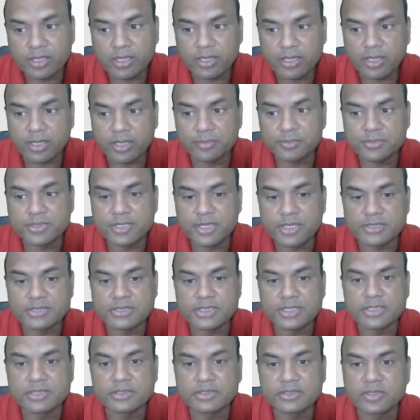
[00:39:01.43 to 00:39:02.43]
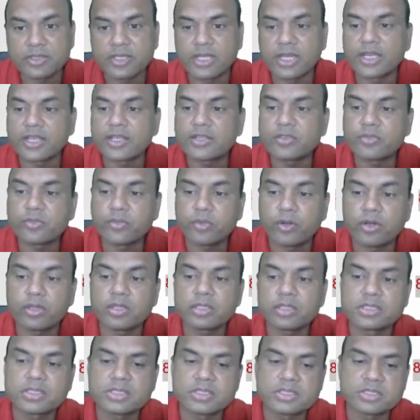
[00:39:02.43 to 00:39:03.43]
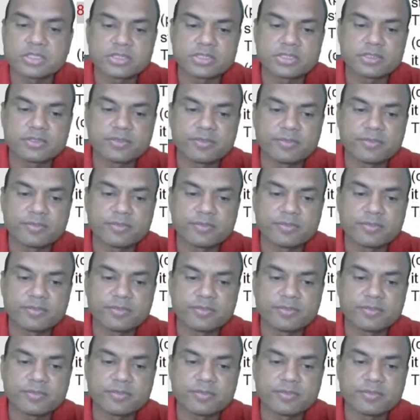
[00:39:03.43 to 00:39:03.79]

I am stressing. So that is false.